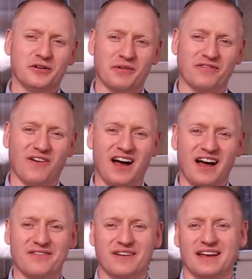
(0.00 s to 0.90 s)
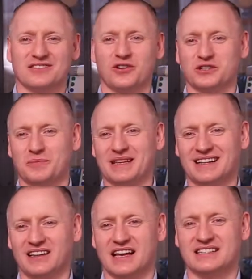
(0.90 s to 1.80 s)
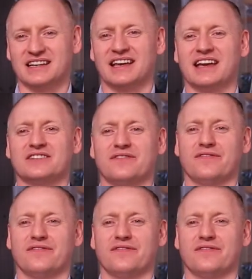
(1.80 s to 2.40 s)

number 5 has got to be the classic, it's